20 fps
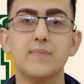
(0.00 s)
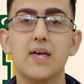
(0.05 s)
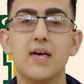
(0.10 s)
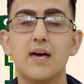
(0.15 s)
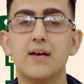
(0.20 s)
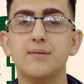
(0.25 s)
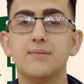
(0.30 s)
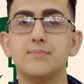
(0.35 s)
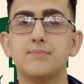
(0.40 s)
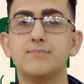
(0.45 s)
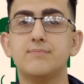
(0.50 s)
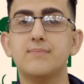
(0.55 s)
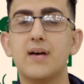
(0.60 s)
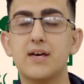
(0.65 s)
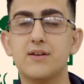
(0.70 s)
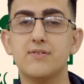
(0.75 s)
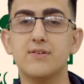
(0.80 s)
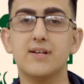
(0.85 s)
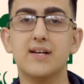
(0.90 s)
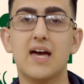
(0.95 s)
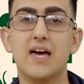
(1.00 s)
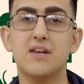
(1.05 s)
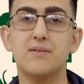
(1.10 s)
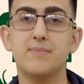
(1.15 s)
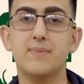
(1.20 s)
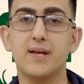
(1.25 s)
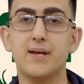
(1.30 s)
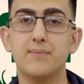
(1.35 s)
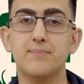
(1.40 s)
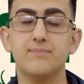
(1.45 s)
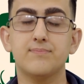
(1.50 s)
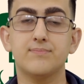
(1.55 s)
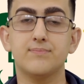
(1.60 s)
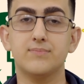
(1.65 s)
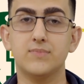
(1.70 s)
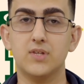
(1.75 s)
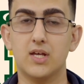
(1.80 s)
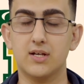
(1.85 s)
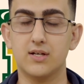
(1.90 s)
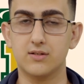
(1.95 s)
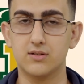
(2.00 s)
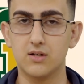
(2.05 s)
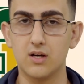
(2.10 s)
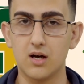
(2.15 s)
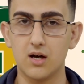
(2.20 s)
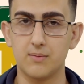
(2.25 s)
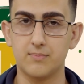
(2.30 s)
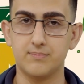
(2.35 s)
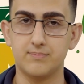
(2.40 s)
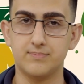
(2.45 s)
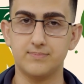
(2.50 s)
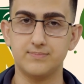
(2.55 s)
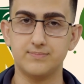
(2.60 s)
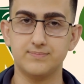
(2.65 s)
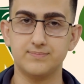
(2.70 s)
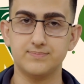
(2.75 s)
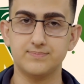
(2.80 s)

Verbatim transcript: at materacademy.com.